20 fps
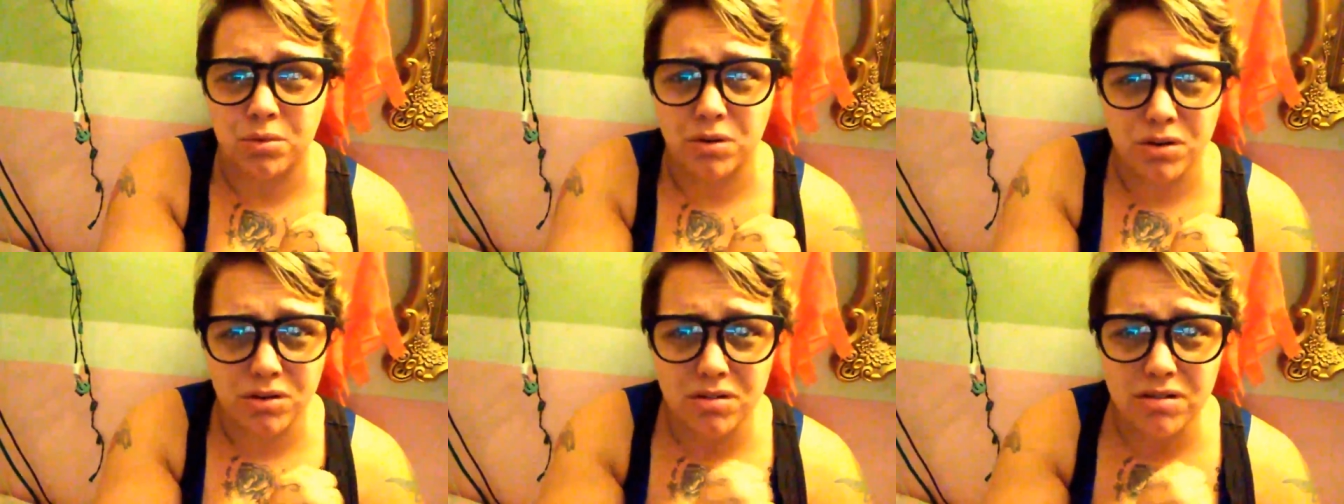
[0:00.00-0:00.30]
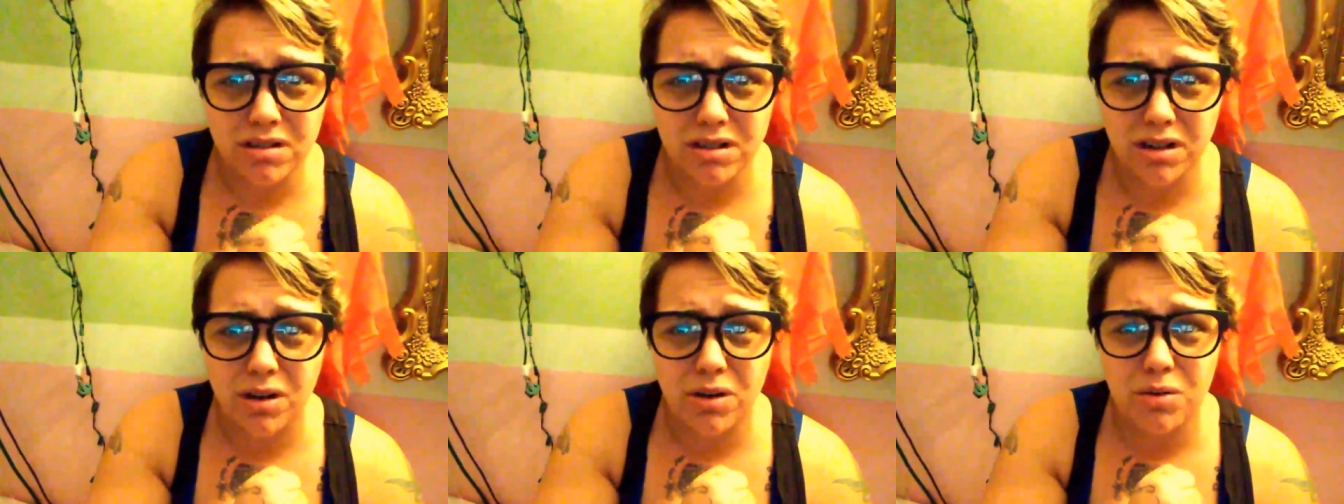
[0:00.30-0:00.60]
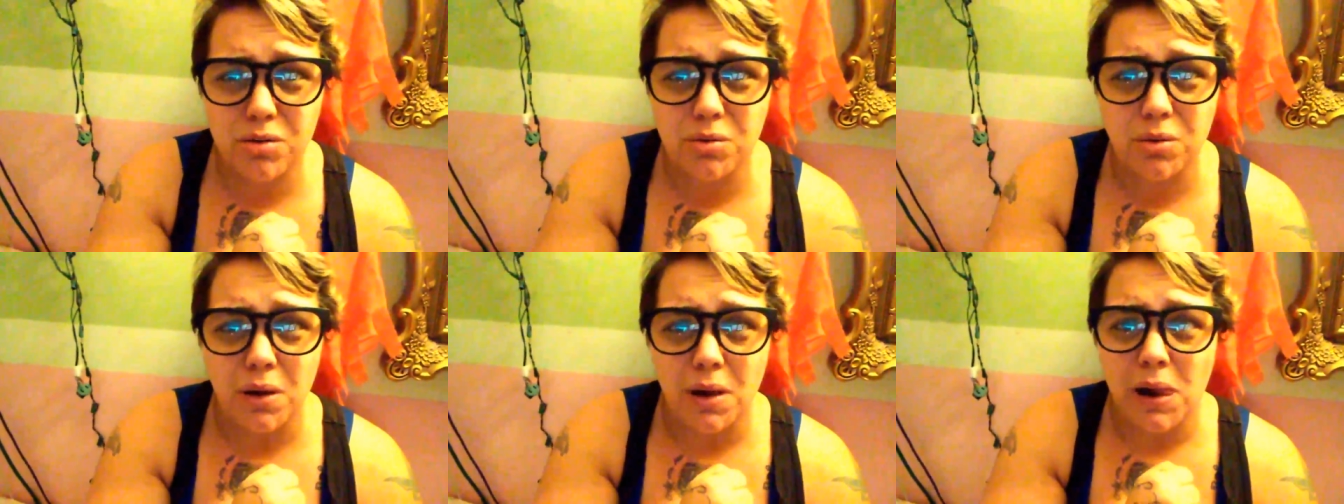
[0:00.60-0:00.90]
We're going to
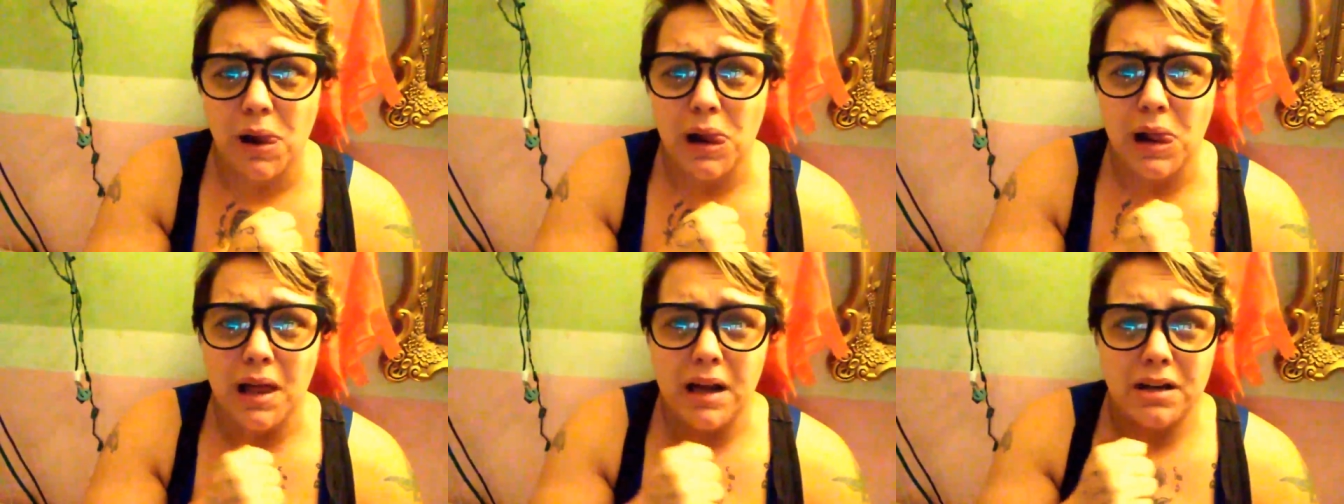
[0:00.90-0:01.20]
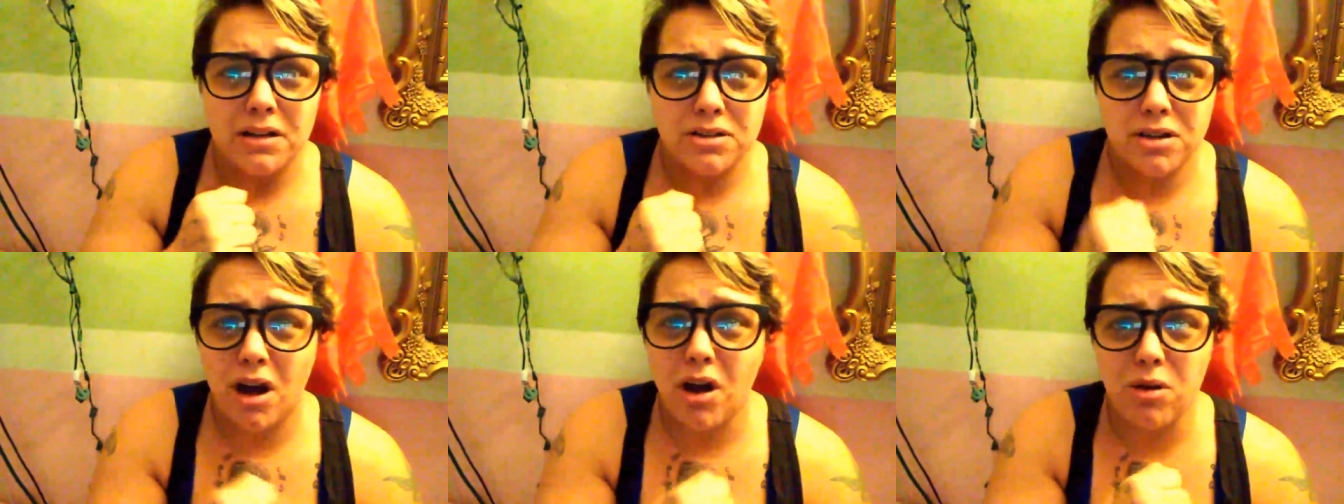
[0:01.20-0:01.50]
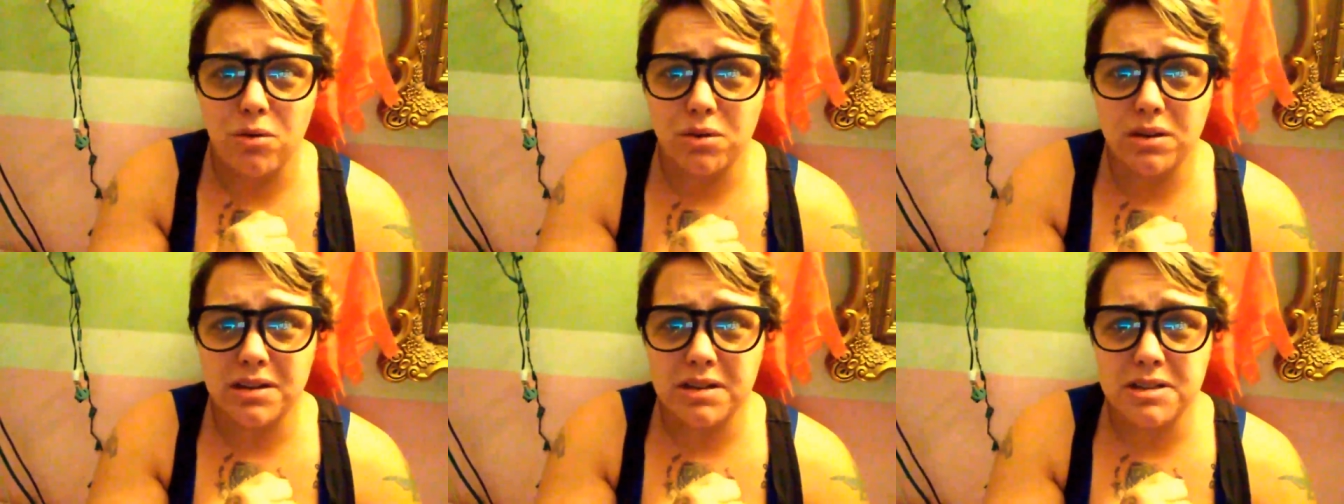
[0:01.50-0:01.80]
go
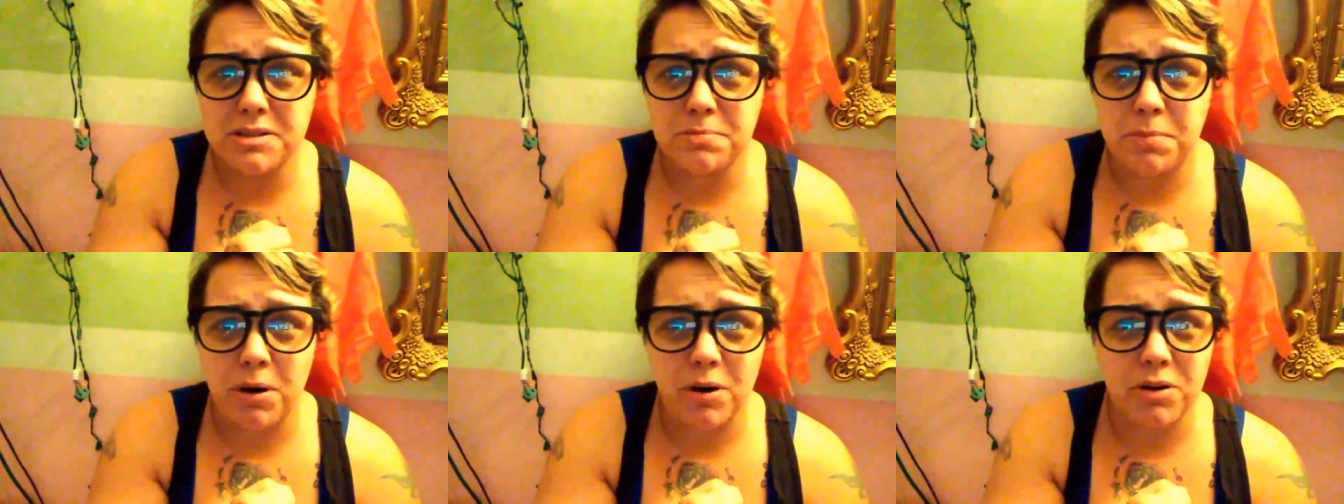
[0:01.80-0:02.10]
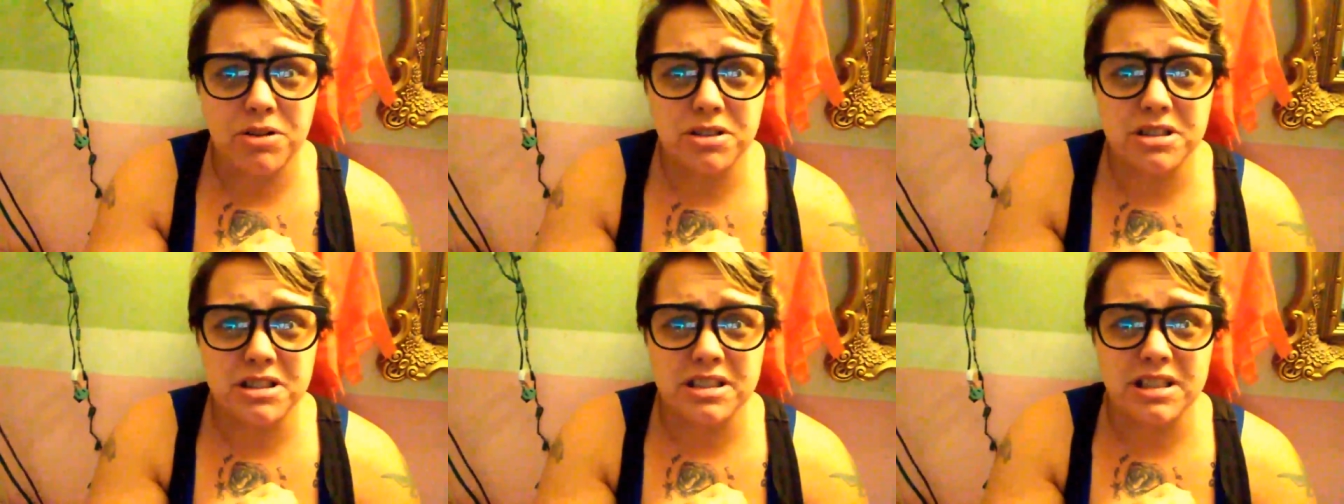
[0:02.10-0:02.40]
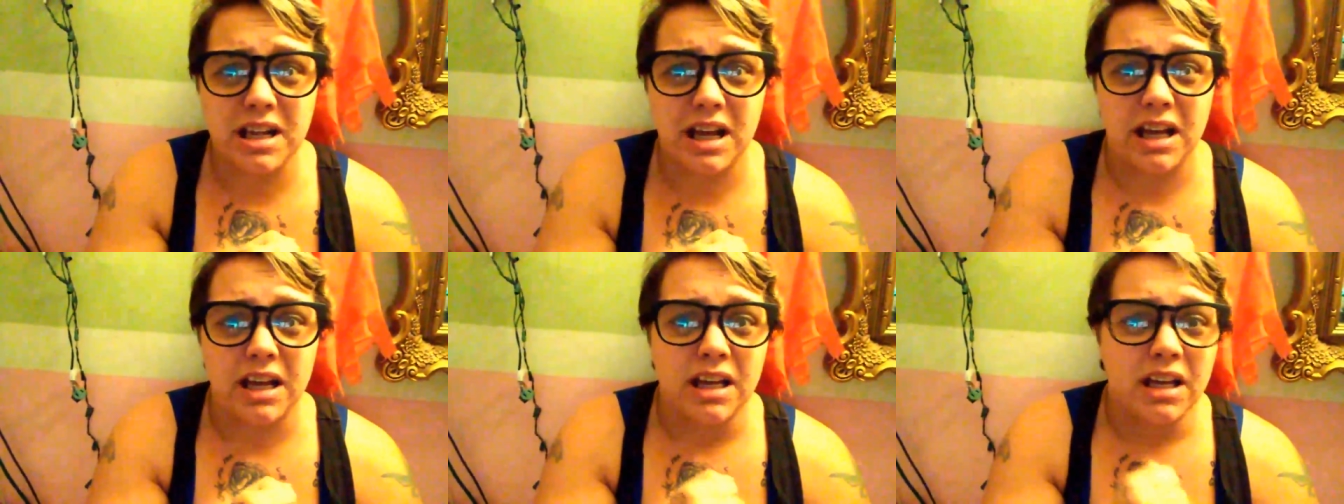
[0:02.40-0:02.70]
talk to this person
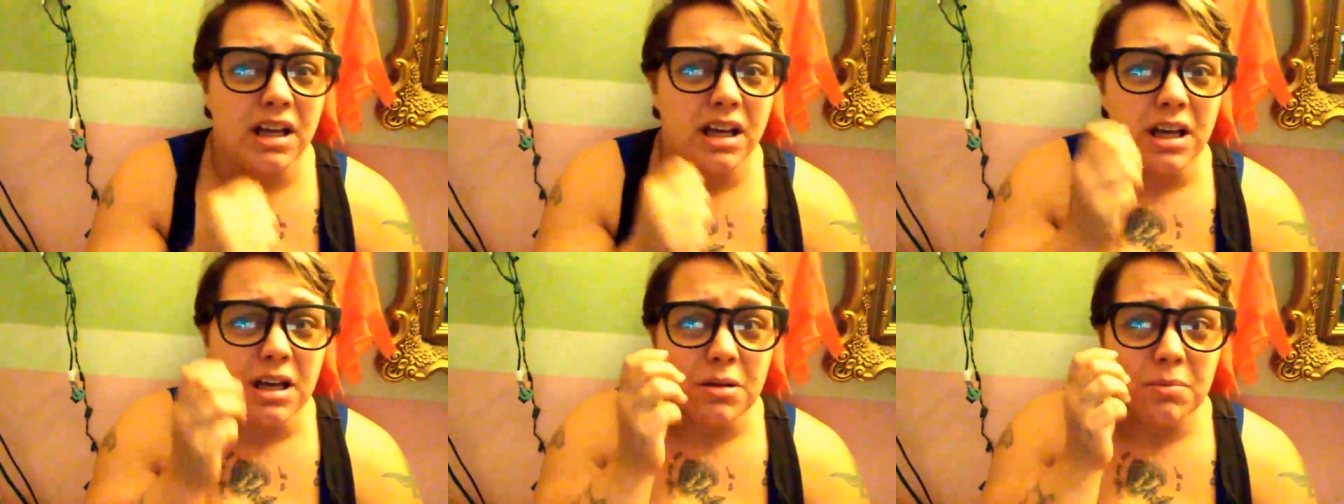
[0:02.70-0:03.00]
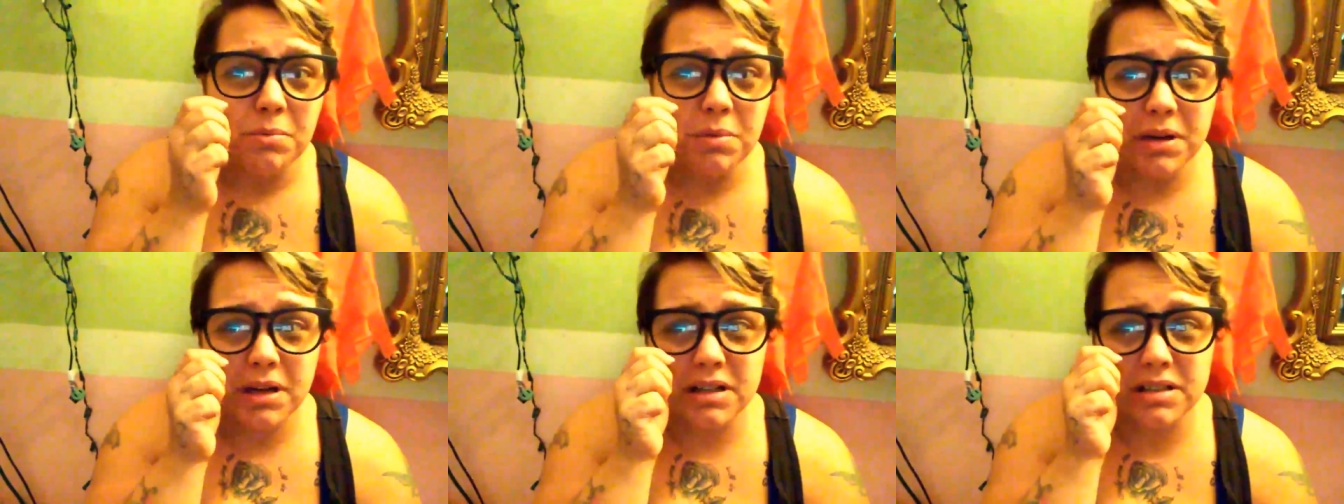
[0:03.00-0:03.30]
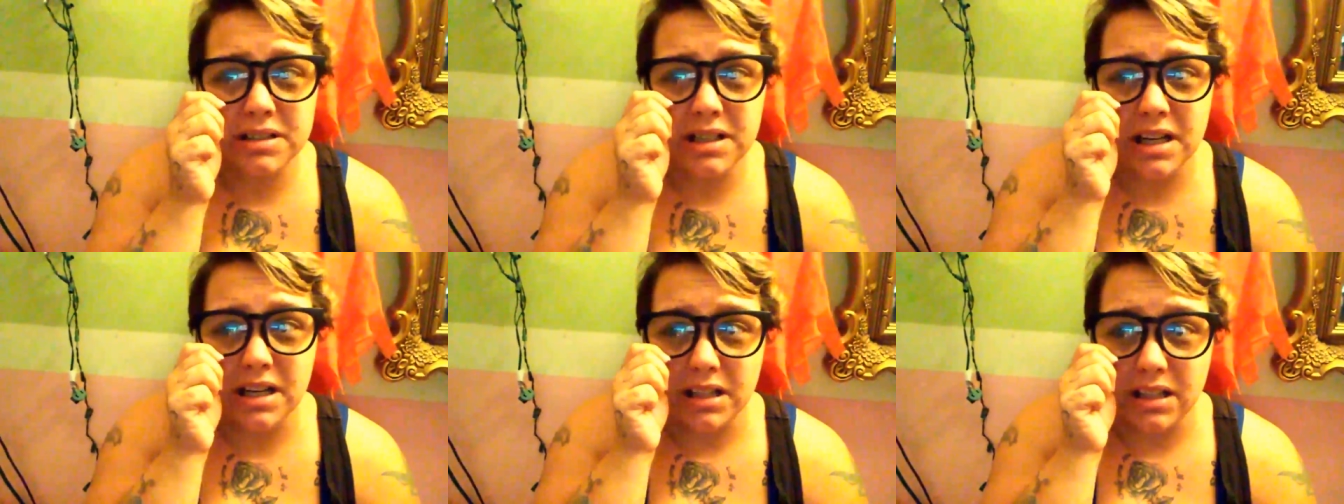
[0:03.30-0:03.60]
today.
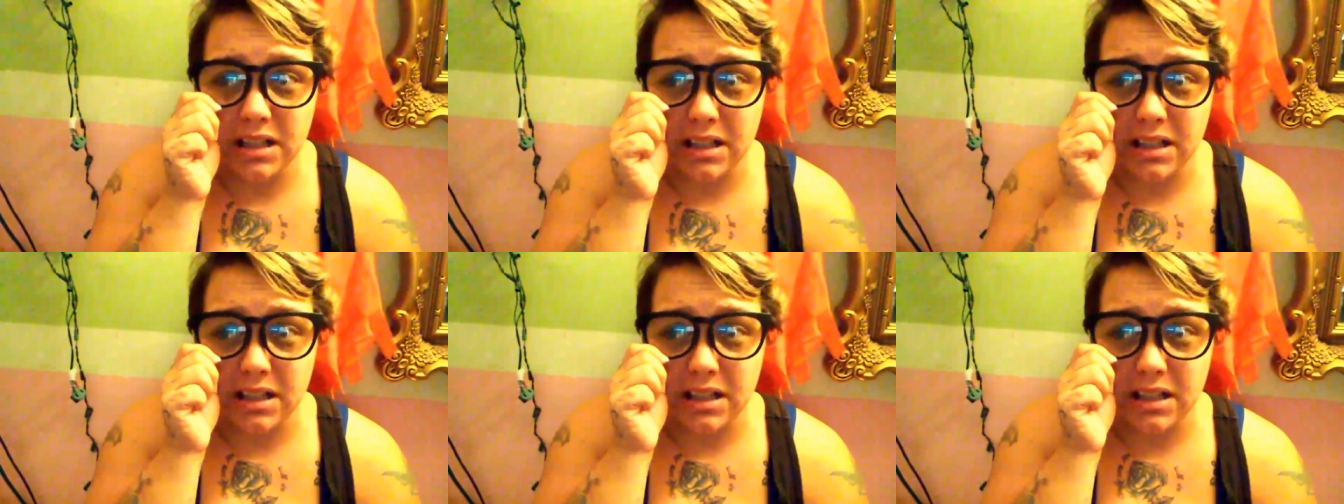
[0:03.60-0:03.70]
Because,